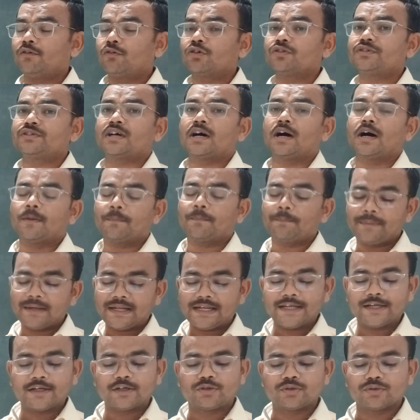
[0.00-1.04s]
he was
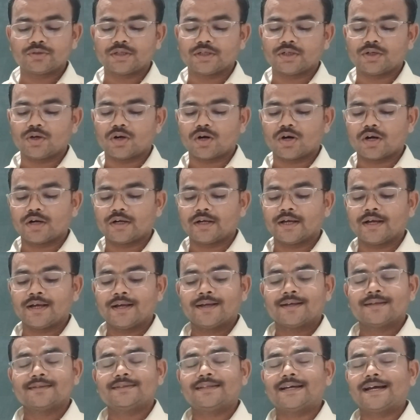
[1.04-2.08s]
appealing to the God
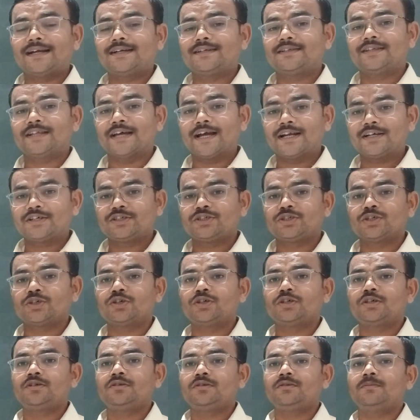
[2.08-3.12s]
that there
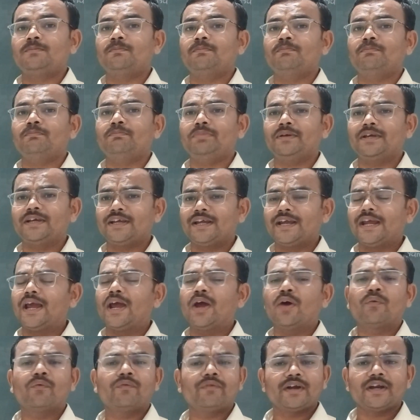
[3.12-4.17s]
should be
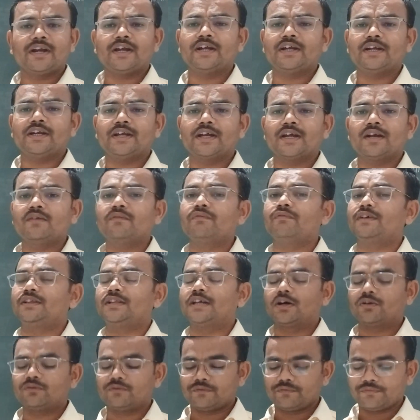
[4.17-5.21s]
every Indian
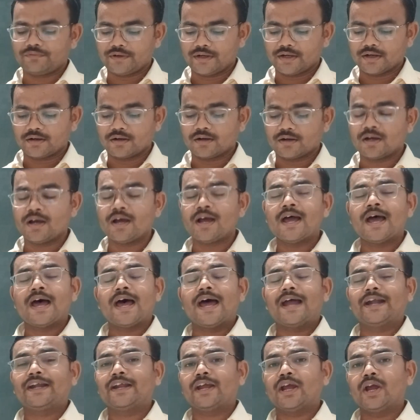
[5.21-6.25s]
without fear
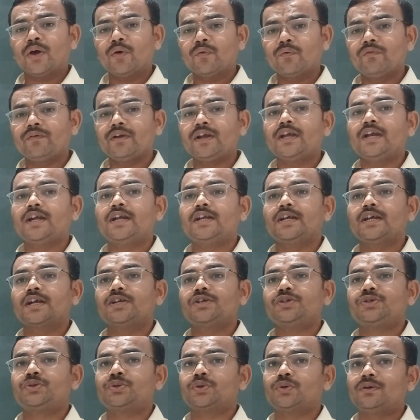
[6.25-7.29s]
and every
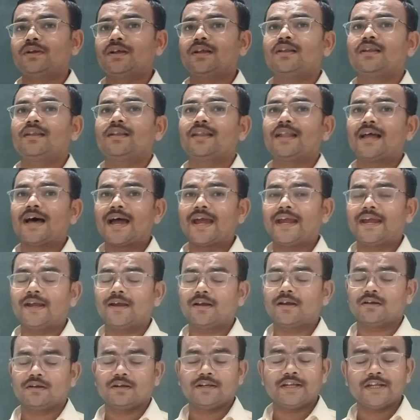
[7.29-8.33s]
Indian should
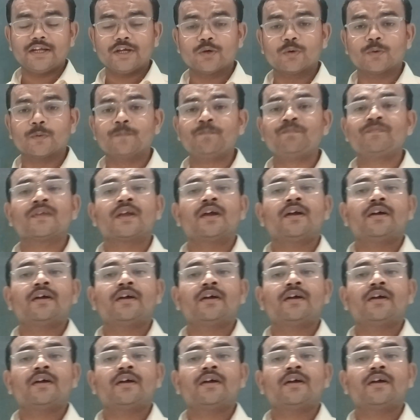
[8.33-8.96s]
live